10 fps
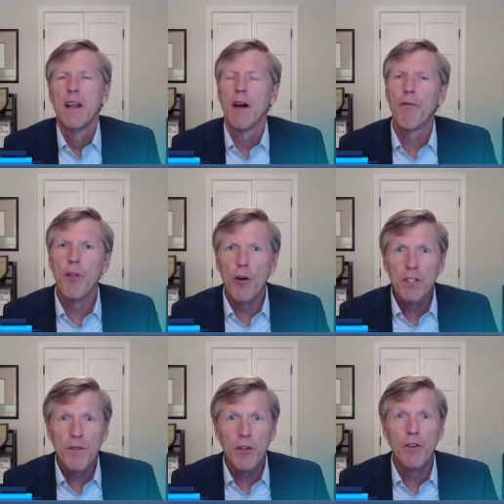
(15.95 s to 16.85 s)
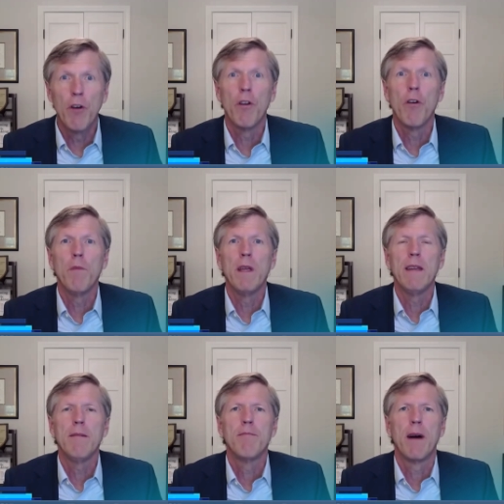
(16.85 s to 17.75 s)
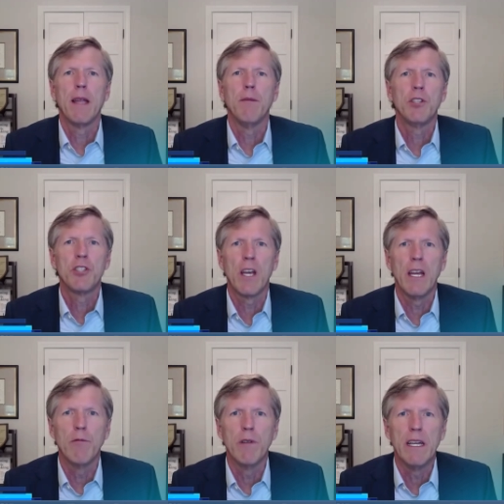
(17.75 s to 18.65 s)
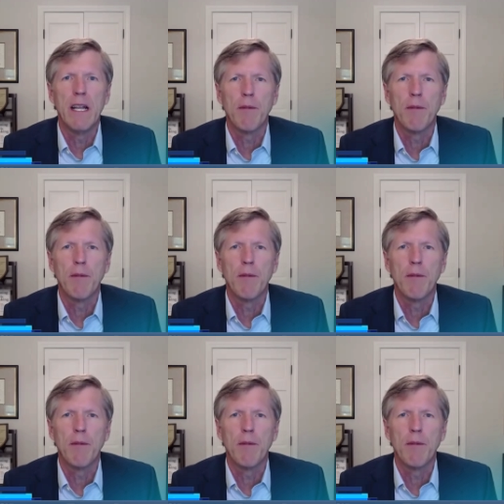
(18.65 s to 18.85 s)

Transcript: Uh, for those of you who don't know me, my name is Shane Read.